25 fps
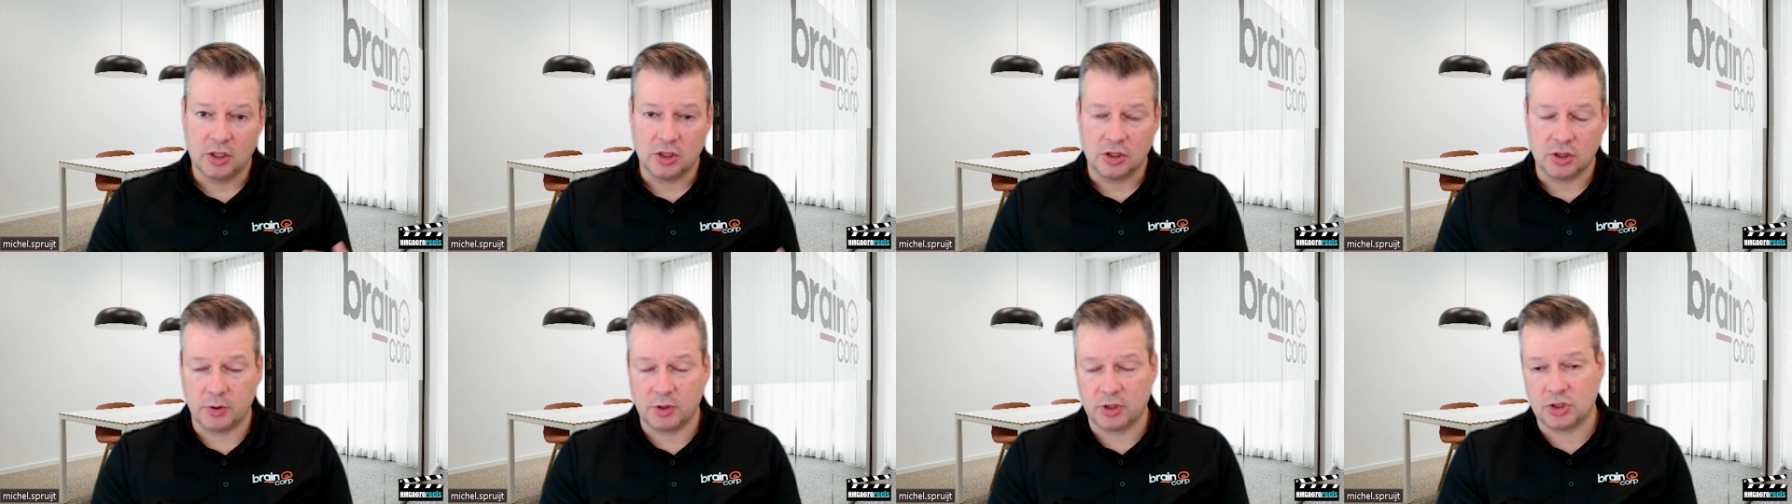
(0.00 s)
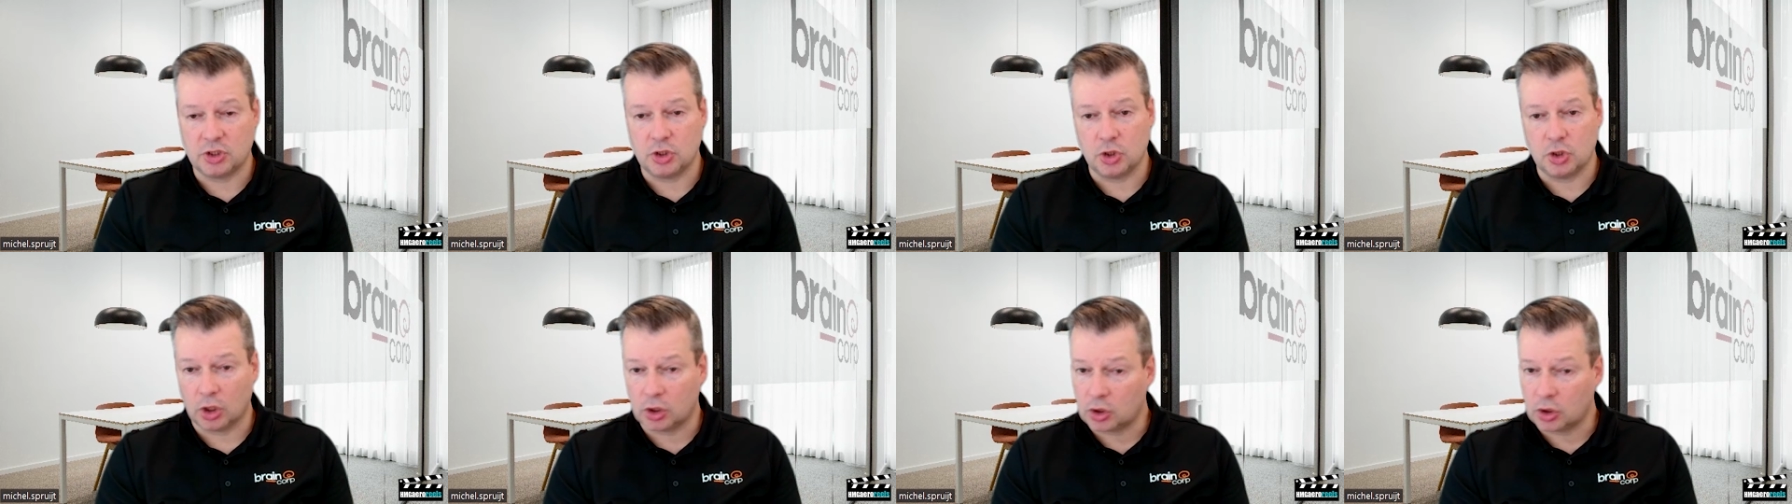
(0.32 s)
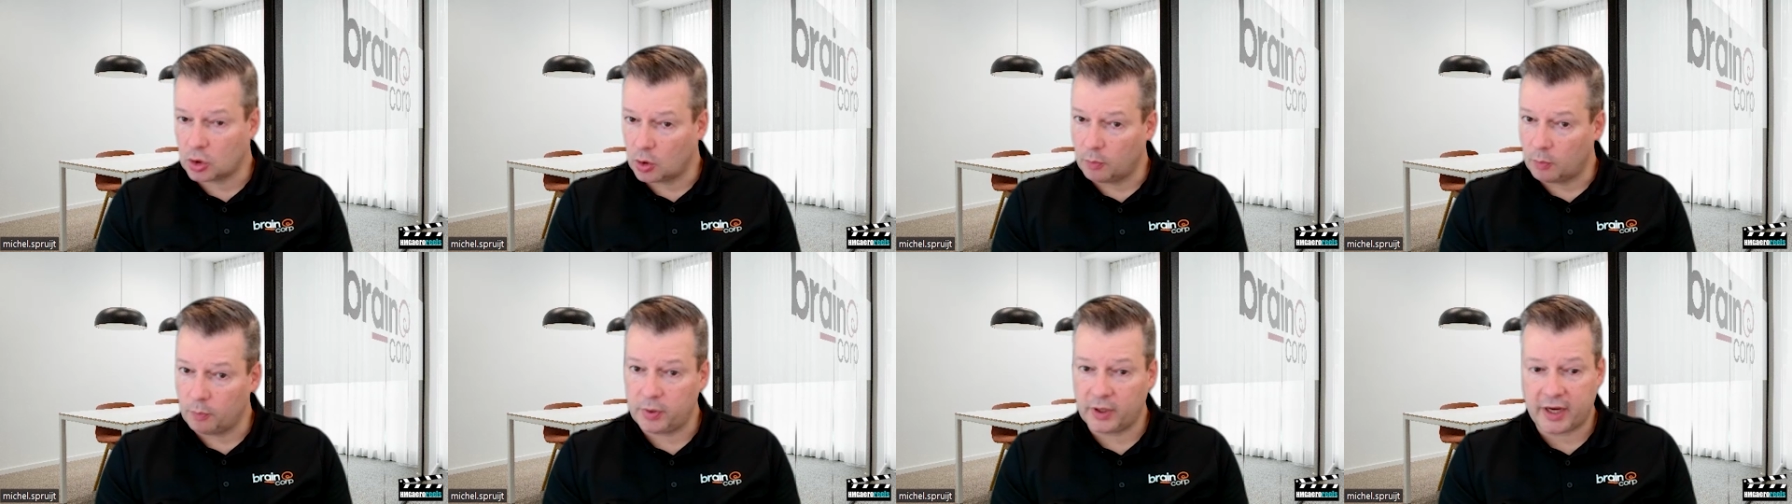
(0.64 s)
So it's
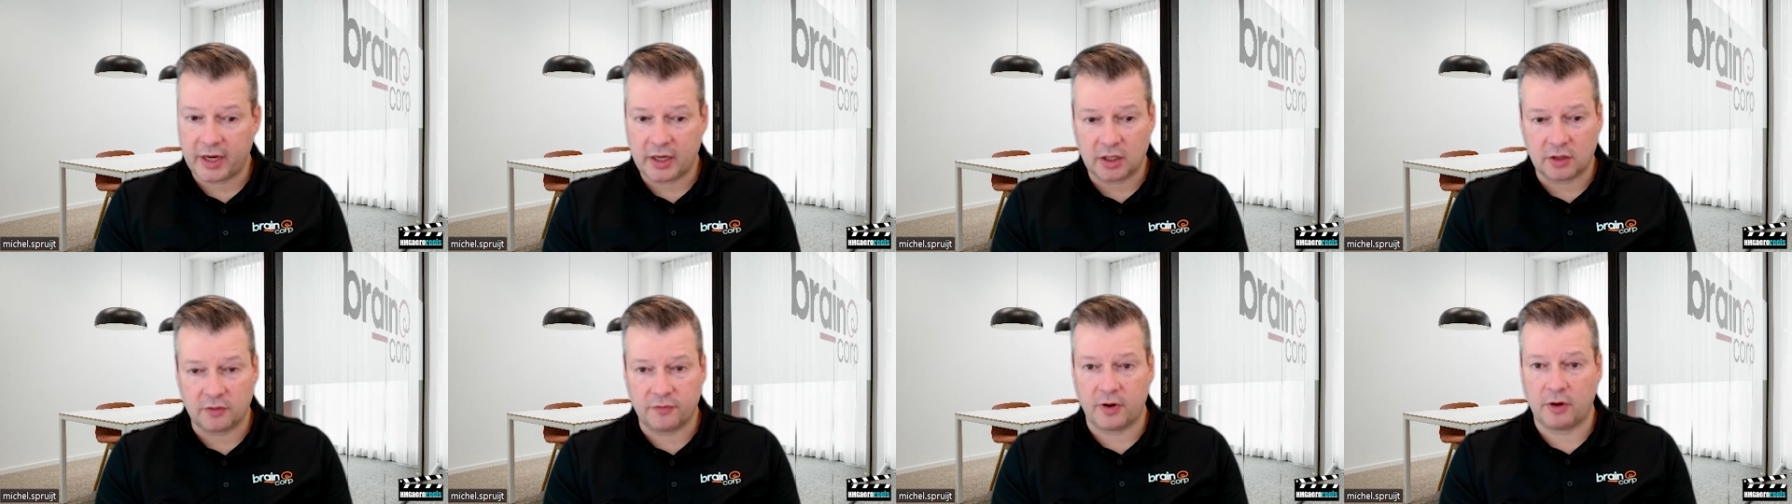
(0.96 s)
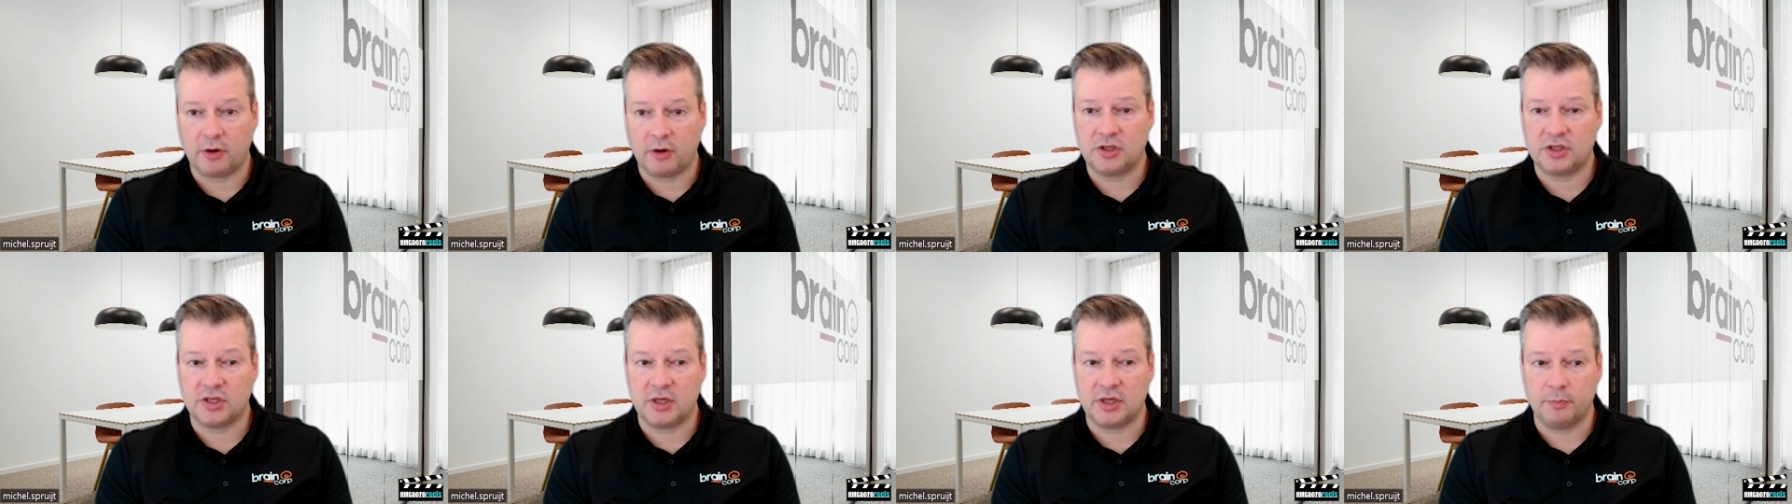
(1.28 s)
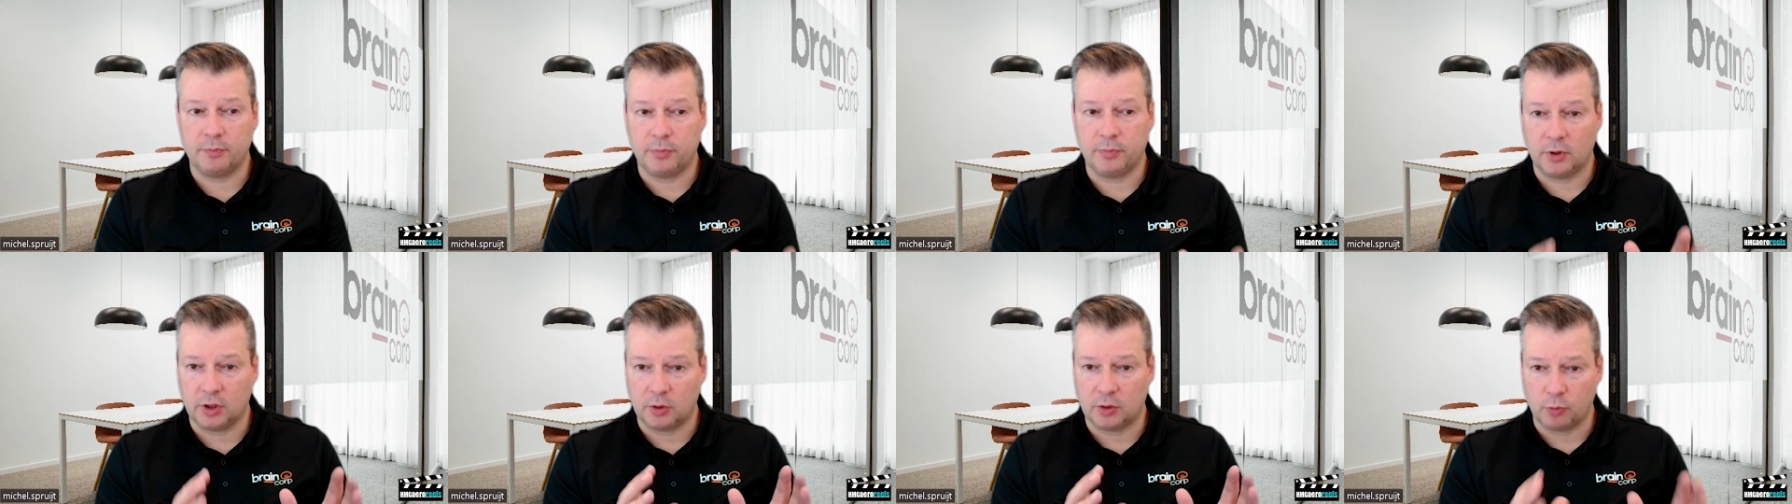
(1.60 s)
not complicated, it's very
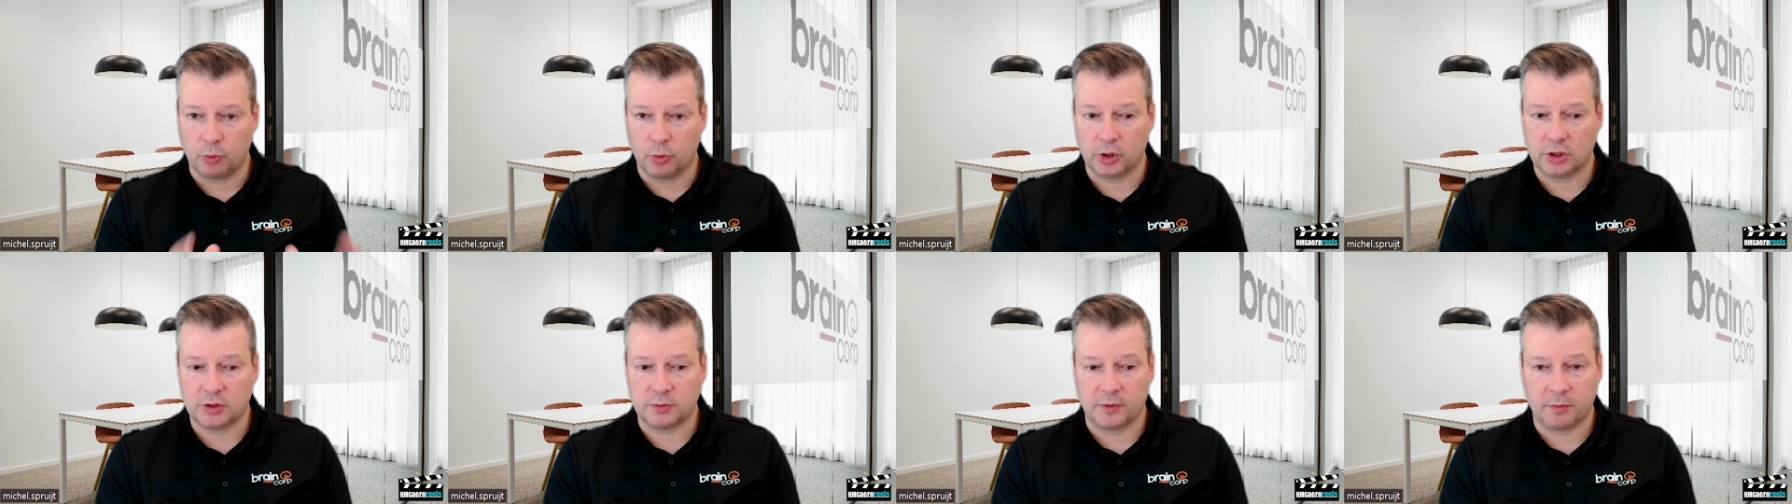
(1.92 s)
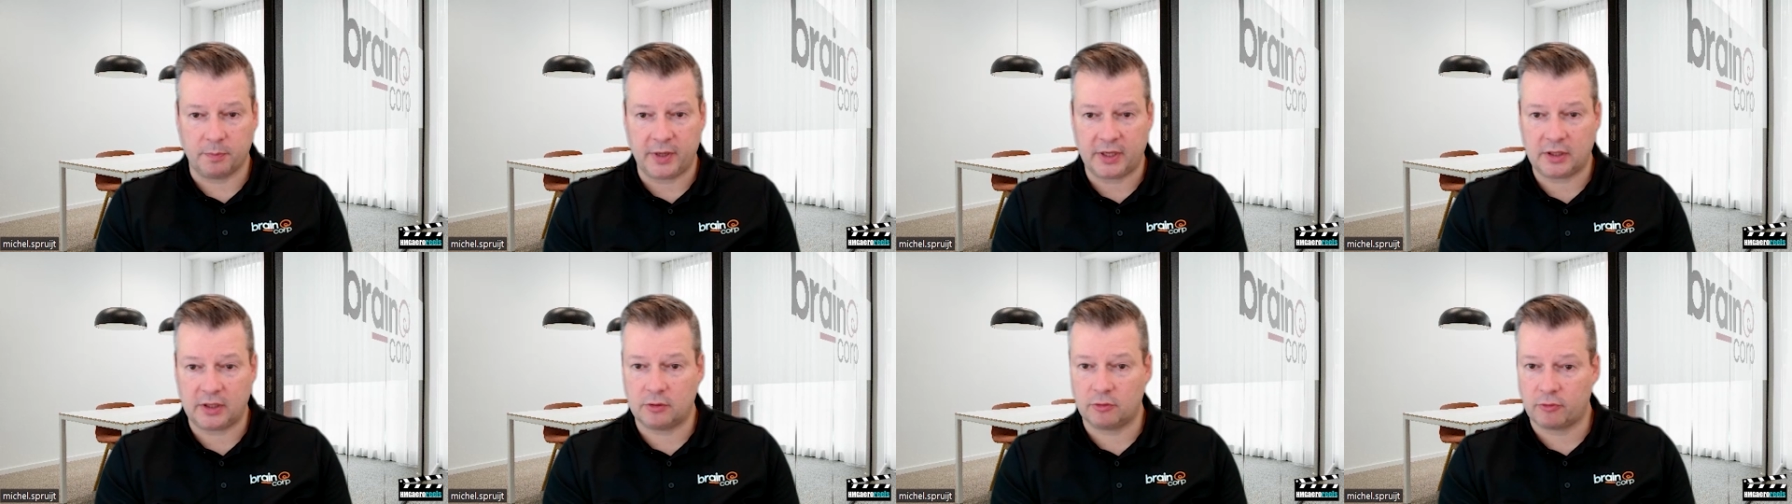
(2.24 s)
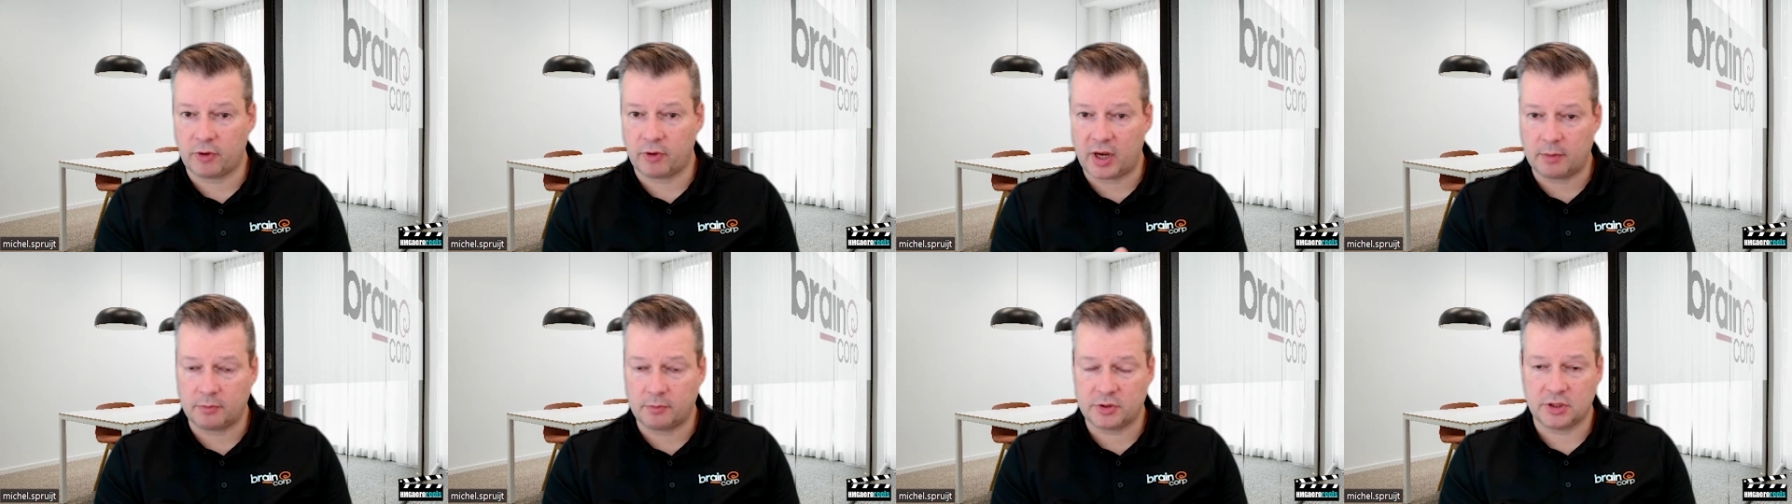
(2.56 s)
simple. It works with
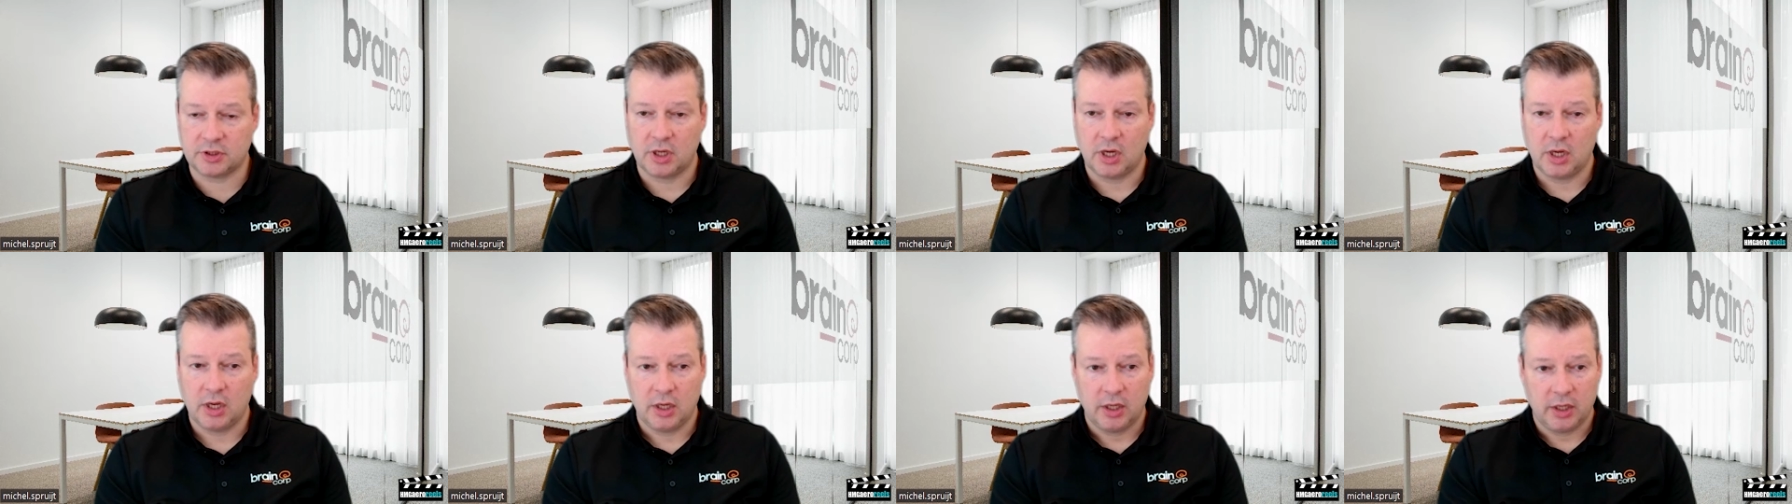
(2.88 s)
pictograms.